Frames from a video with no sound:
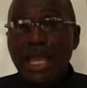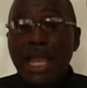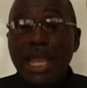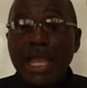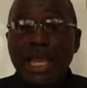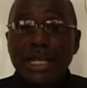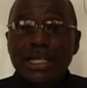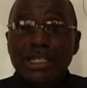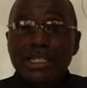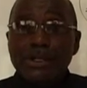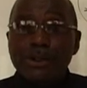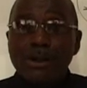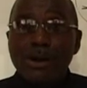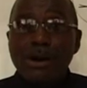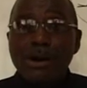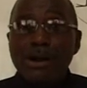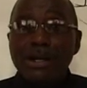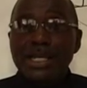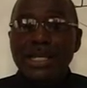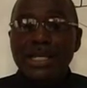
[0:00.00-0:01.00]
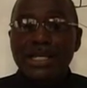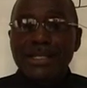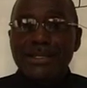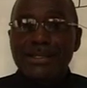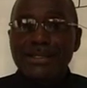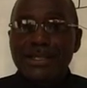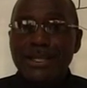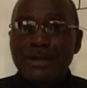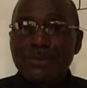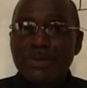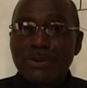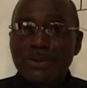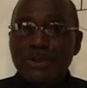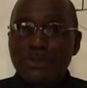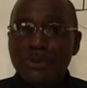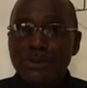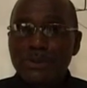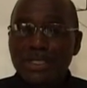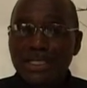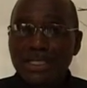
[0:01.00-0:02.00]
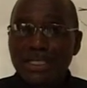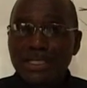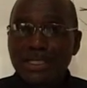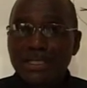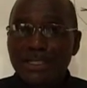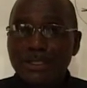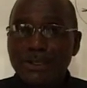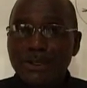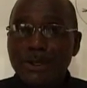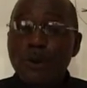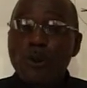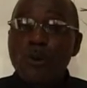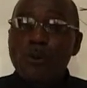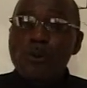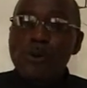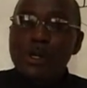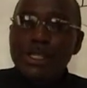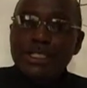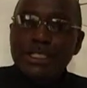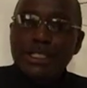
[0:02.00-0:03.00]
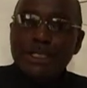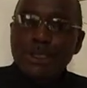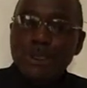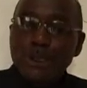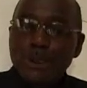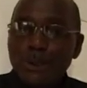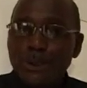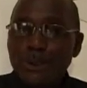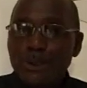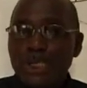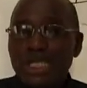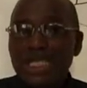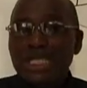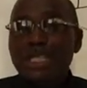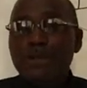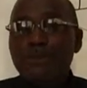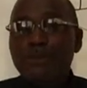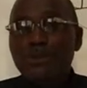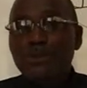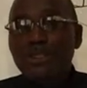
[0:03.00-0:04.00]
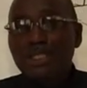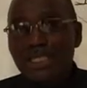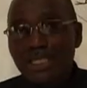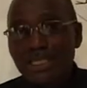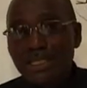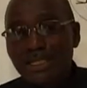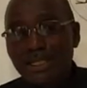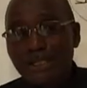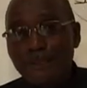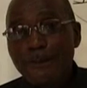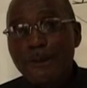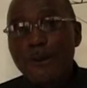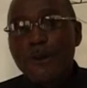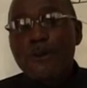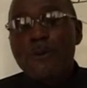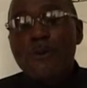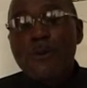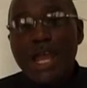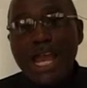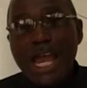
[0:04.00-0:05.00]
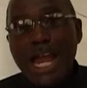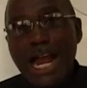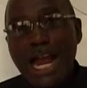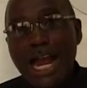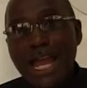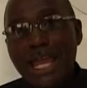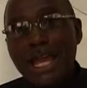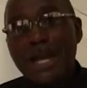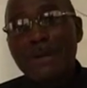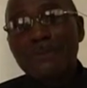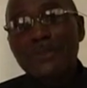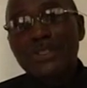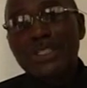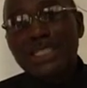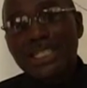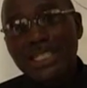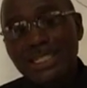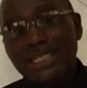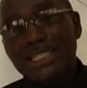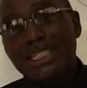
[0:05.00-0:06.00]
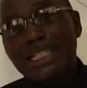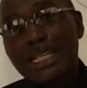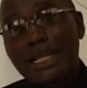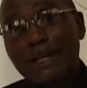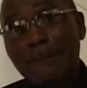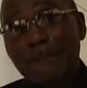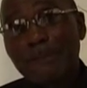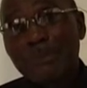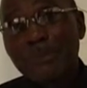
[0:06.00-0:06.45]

and on is a preposition, which shows the position where I am sitting.